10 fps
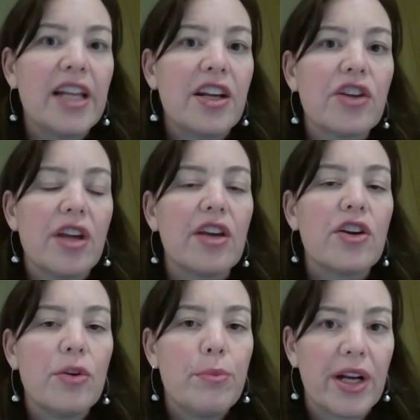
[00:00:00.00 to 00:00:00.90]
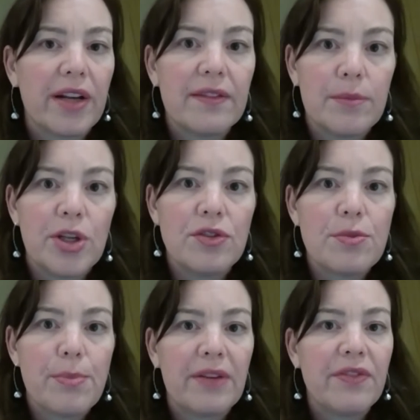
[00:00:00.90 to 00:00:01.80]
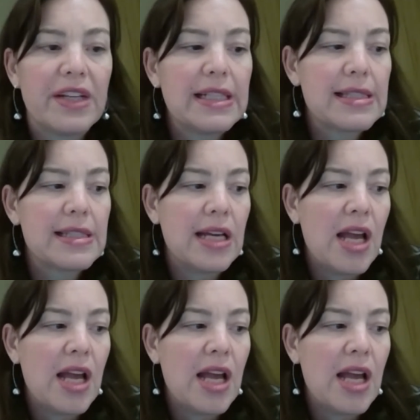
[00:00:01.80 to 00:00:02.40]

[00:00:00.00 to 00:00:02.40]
and it could bring us some huge benefits.